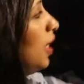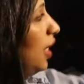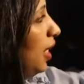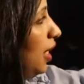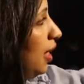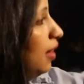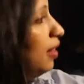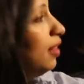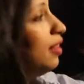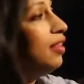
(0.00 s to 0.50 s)

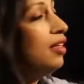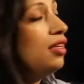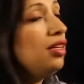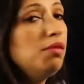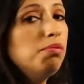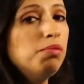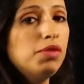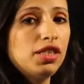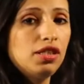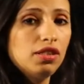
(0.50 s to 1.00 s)
in the
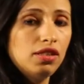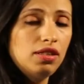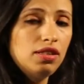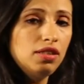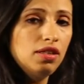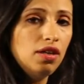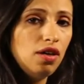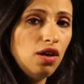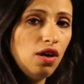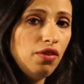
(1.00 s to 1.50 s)
middle
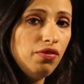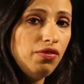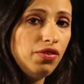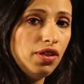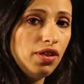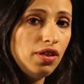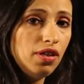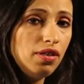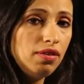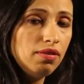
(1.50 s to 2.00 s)
of
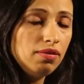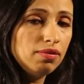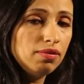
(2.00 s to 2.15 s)
the